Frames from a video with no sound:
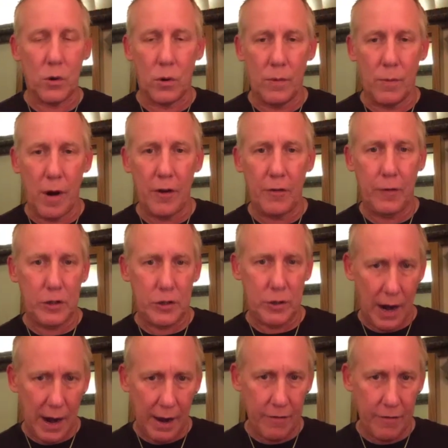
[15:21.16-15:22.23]
record
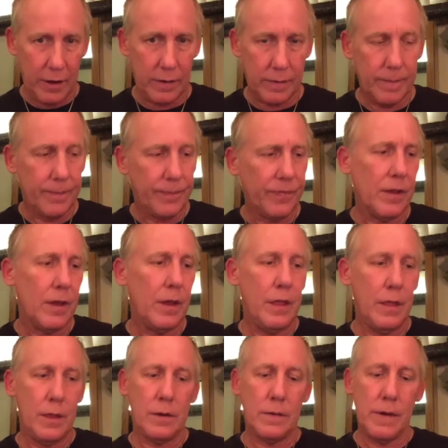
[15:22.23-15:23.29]
Rutherford Drive, and
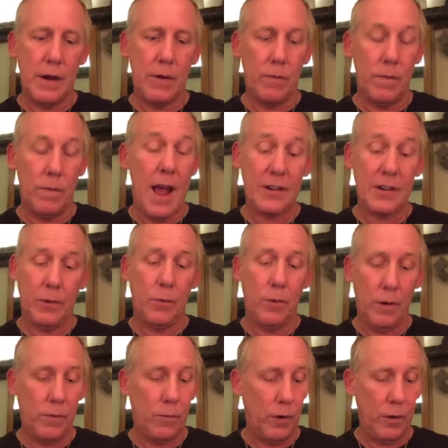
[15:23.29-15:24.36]
it
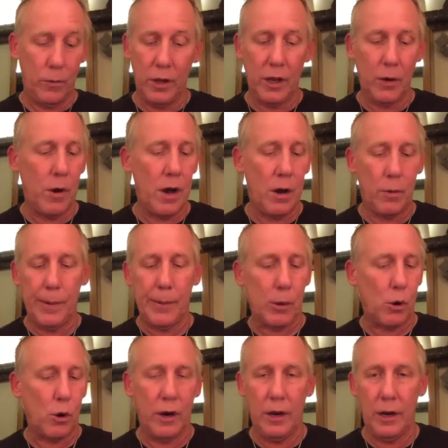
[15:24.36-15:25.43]
actually went really
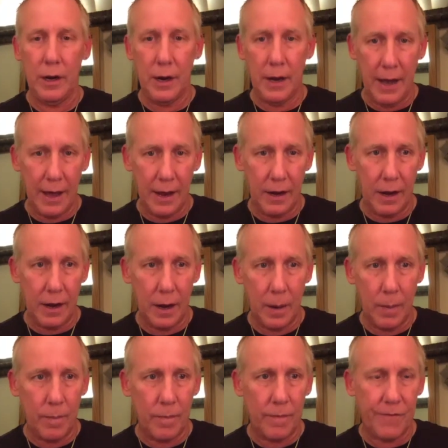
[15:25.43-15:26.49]
well. We recorded at
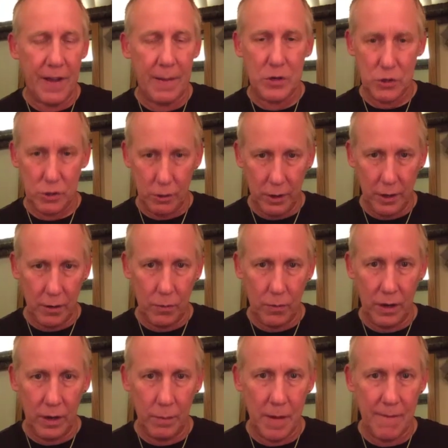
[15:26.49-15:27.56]
a famous
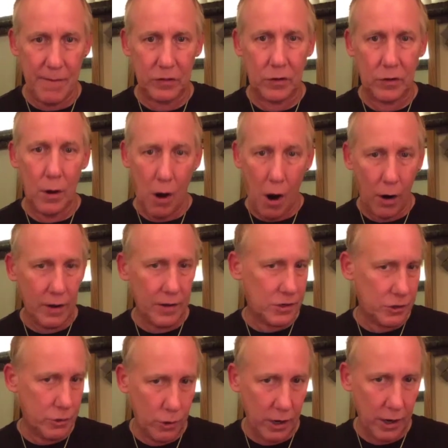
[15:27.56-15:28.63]
studio in Memphis called
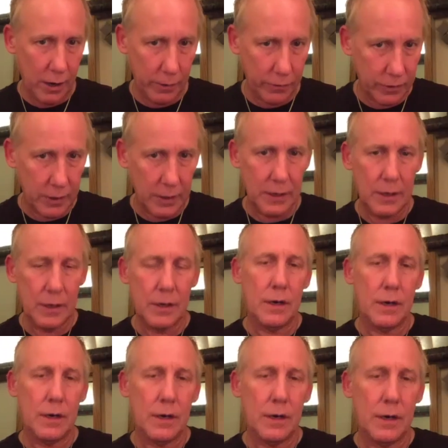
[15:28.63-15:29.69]
Ardent Studios,
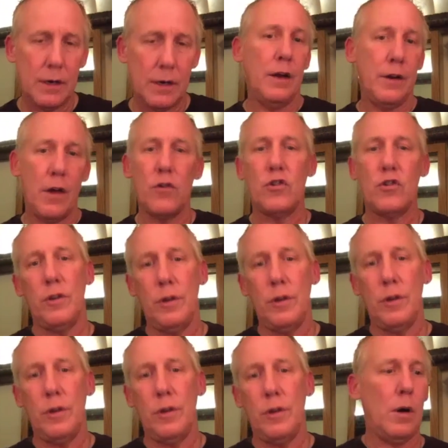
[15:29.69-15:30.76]
and another
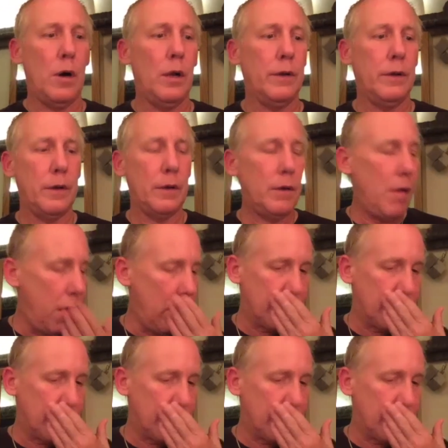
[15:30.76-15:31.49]
studio called,